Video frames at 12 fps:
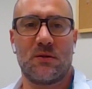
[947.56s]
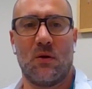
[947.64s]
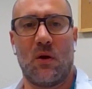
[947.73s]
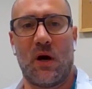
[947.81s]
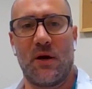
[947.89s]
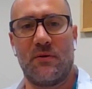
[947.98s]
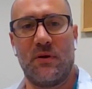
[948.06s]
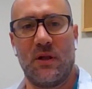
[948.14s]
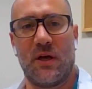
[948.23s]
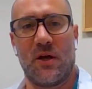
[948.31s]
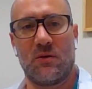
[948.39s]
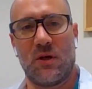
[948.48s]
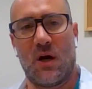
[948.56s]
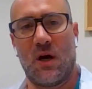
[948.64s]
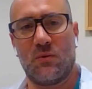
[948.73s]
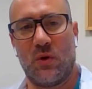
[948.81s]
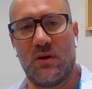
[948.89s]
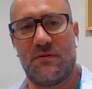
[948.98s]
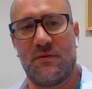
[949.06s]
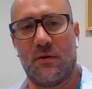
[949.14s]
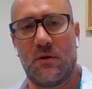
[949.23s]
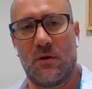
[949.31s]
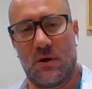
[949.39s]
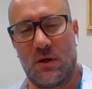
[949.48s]
so I rely on the hardware
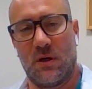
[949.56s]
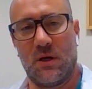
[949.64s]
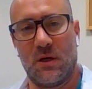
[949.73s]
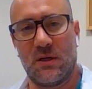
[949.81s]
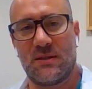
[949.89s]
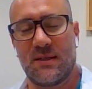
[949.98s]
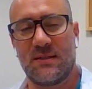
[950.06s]
for a uh,